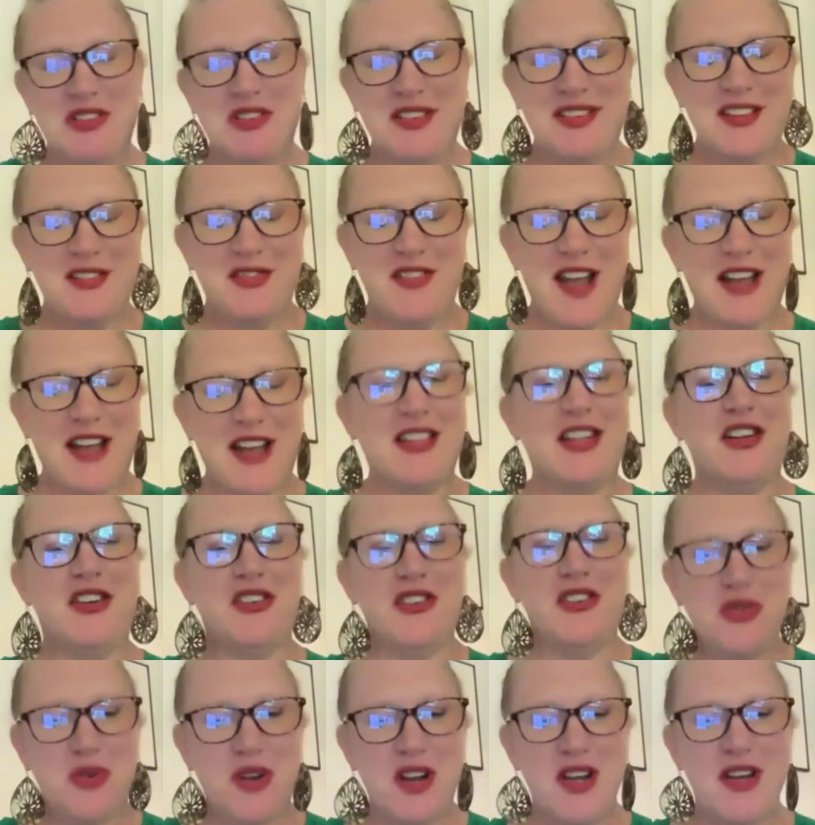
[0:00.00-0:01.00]
just the fact that
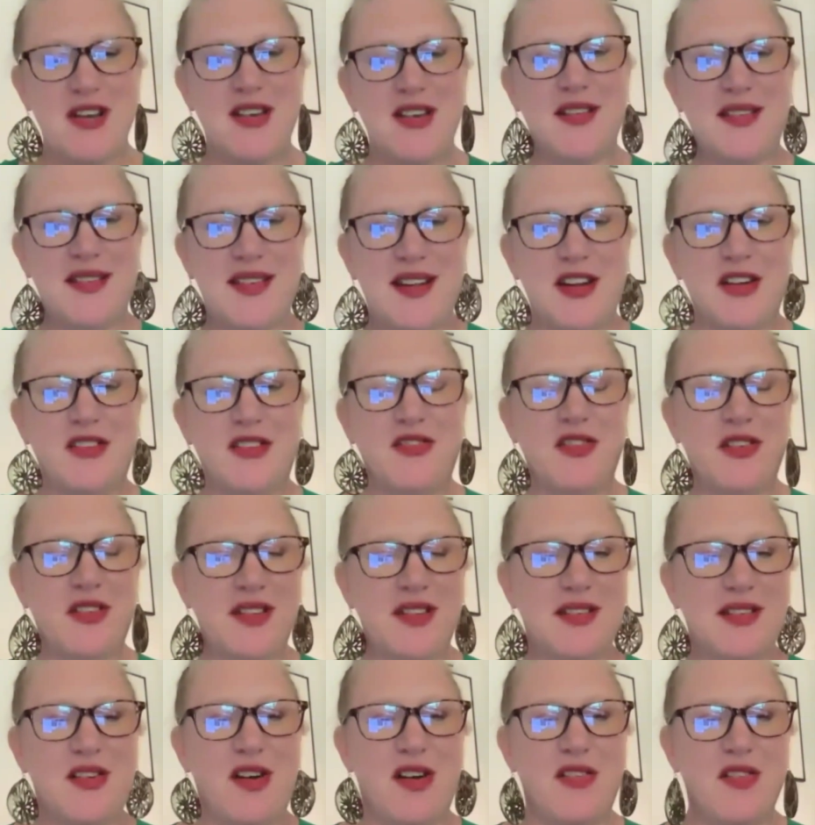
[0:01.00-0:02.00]
you're joining us here for
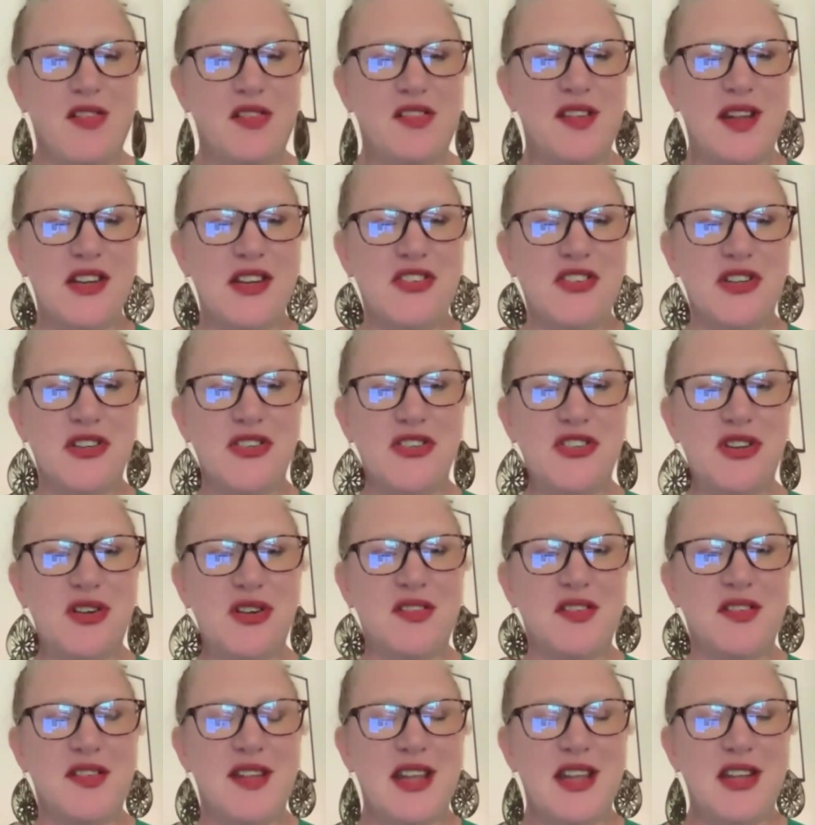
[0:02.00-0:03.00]
this conversation
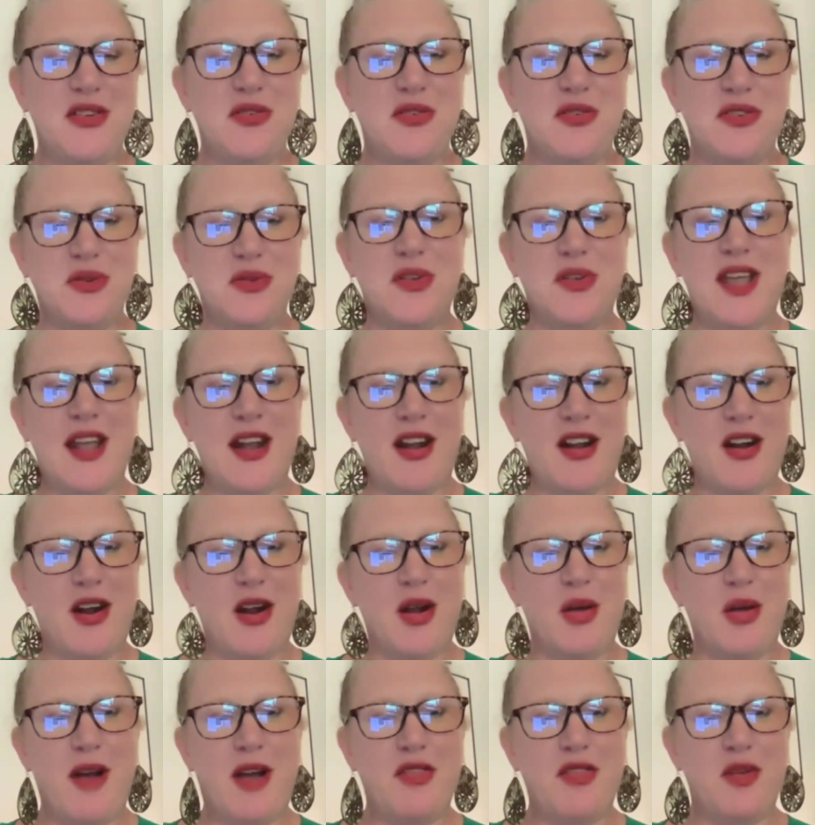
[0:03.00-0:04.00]
shows that you do
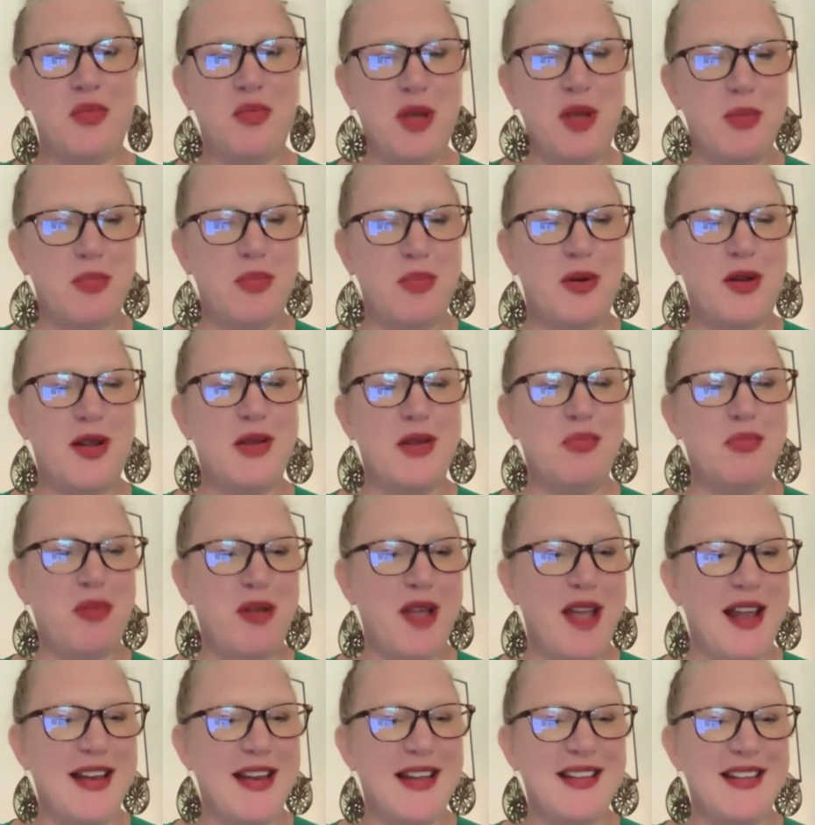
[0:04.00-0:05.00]
care about the people and
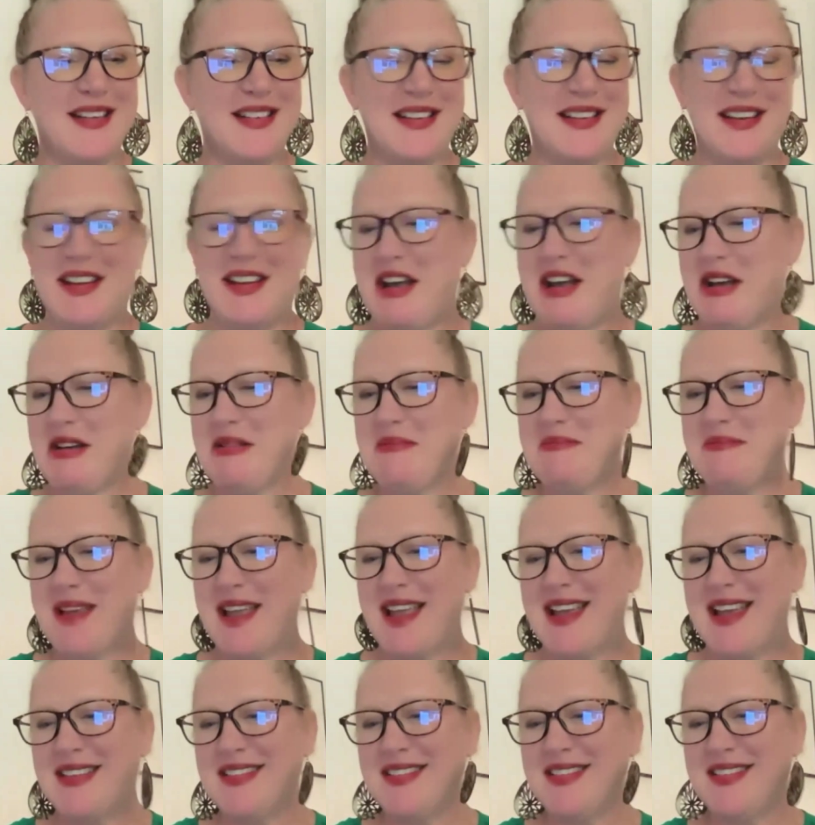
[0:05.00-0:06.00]
planet.
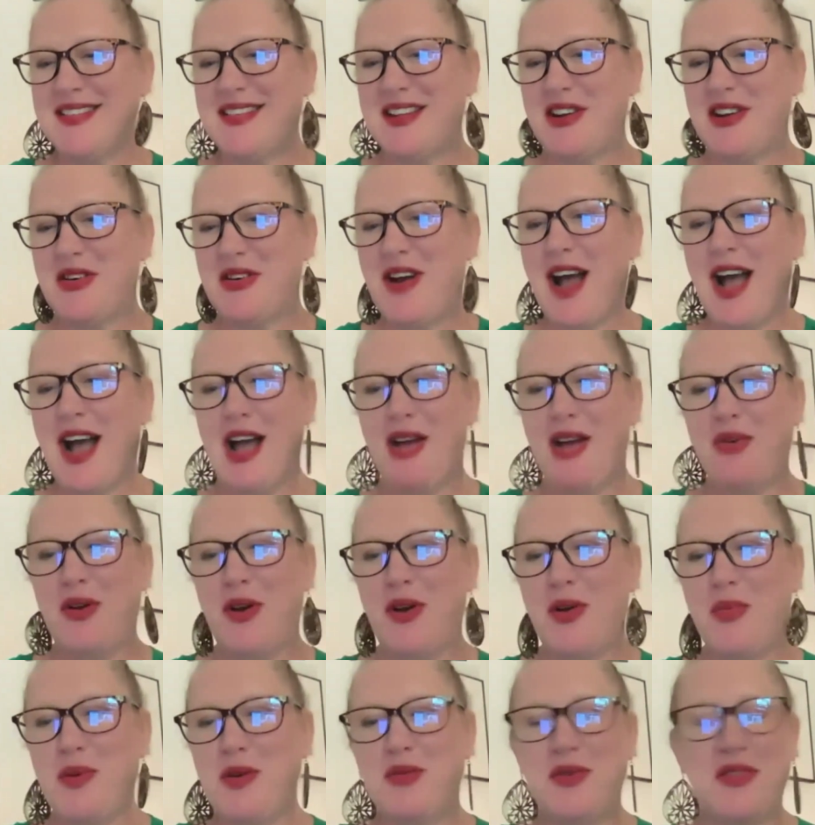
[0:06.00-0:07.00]
And so I
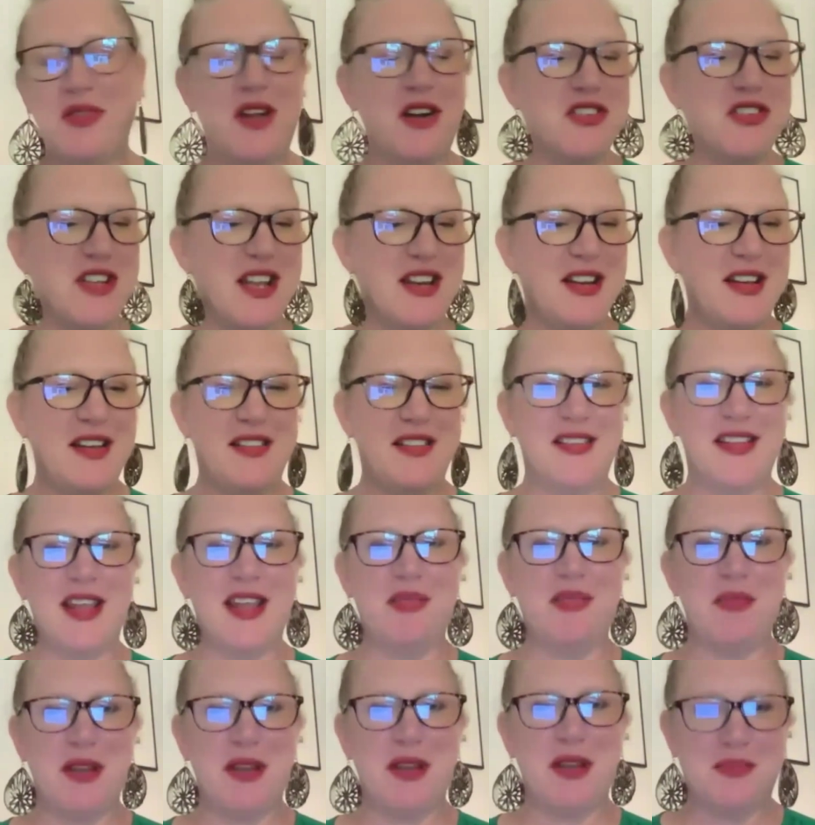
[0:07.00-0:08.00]
will open with our JEDI
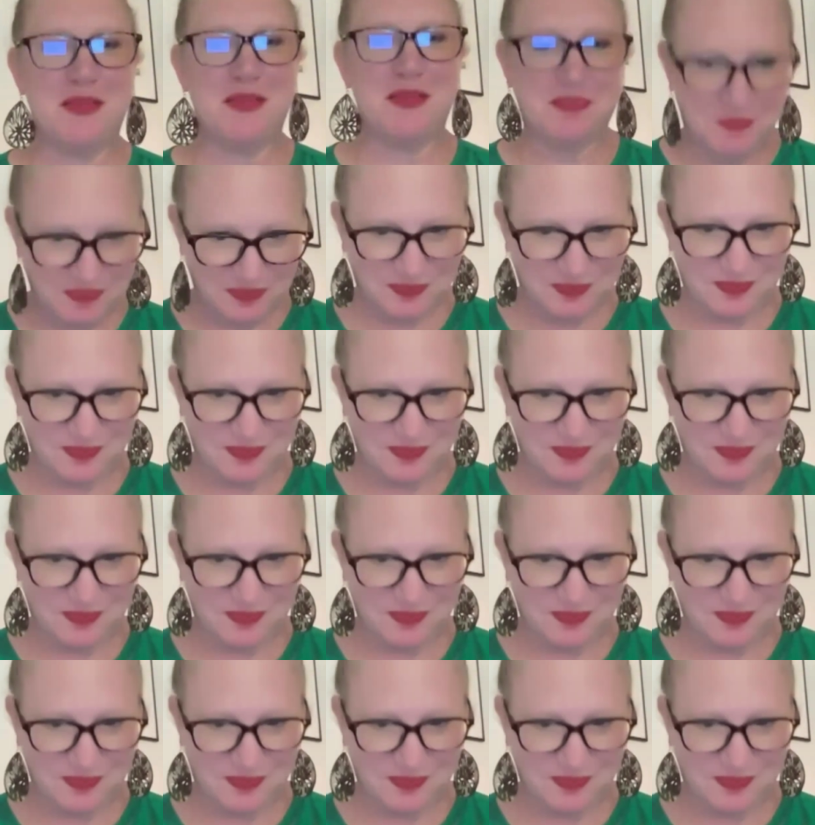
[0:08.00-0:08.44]
statement.